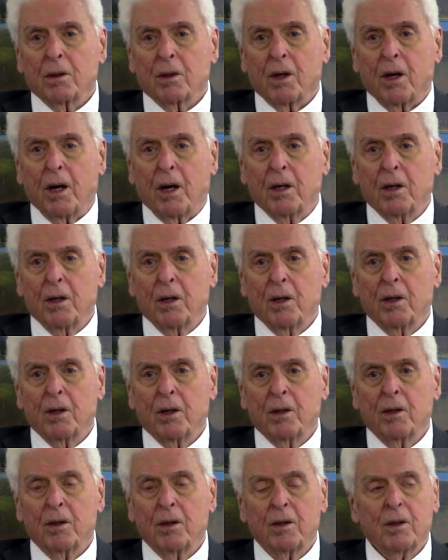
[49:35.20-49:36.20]
Okay?
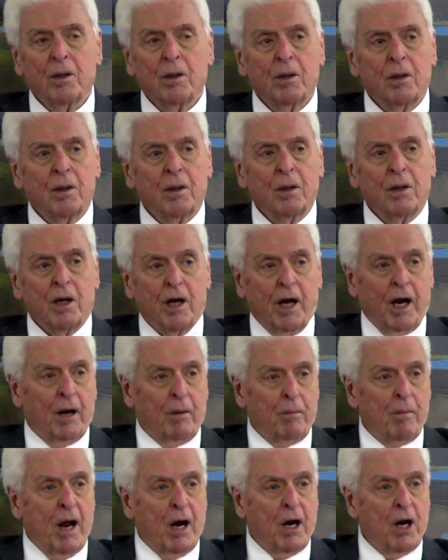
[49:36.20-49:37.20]

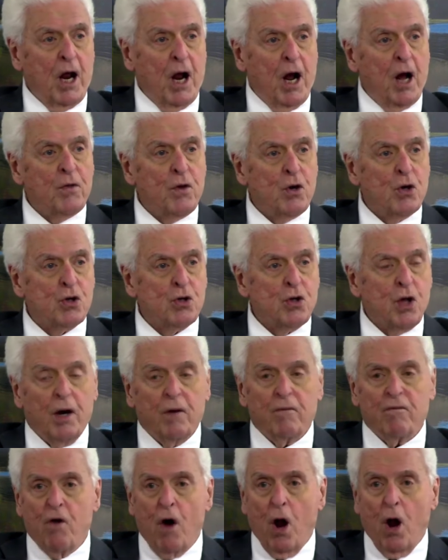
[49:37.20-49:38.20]
And many others
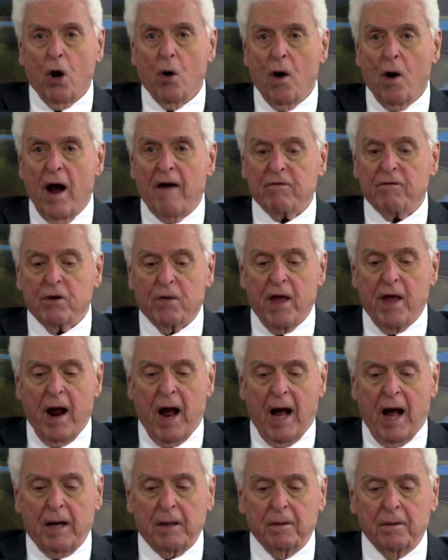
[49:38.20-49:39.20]
then follow after
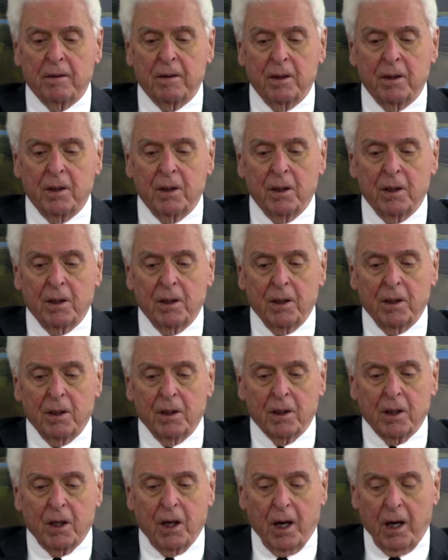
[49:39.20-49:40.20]
that.
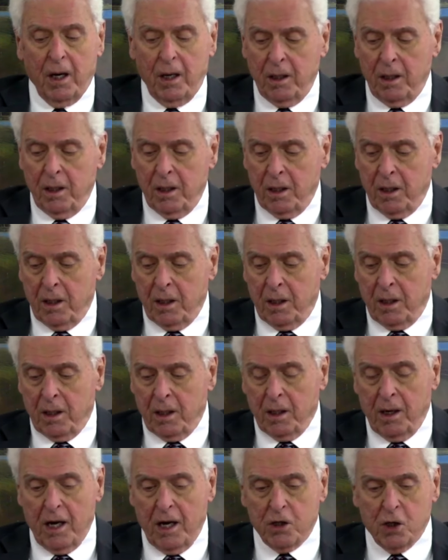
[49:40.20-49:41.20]
Okay?
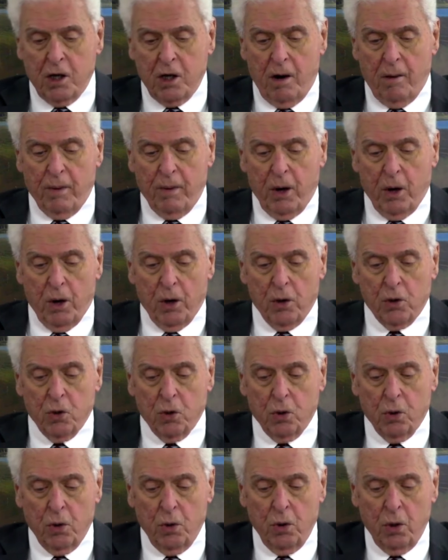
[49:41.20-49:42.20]
Let's come here
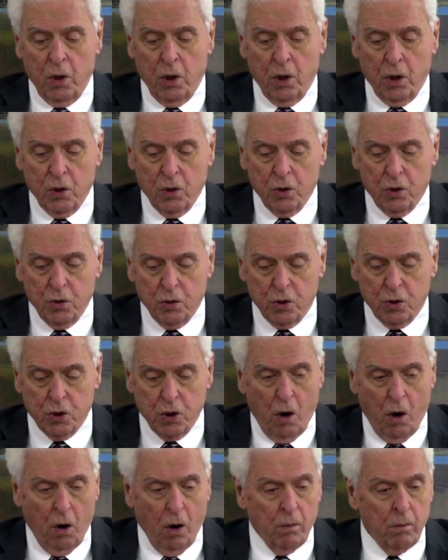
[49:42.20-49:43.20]
to, to
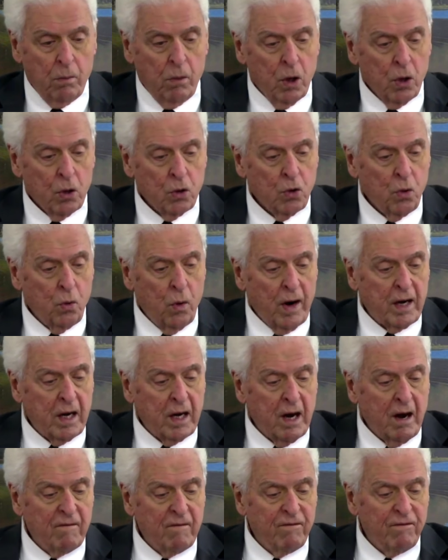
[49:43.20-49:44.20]
Psalm
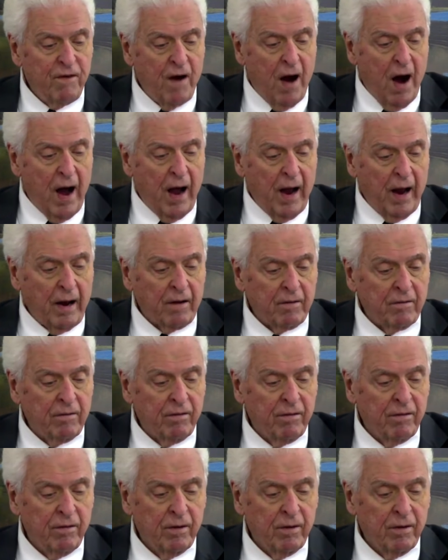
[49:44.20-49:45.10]
twenty-five.